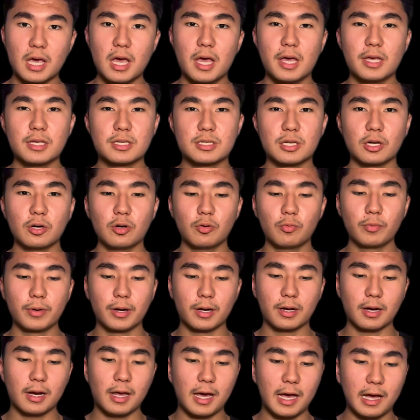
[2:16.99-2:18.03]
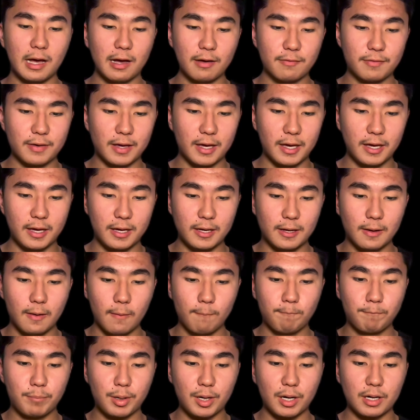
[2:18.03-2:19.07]
So we're going to have a
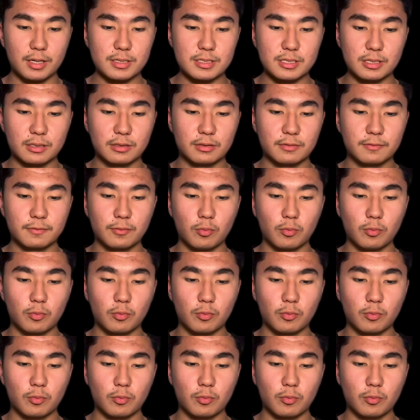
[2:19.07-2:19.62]
positive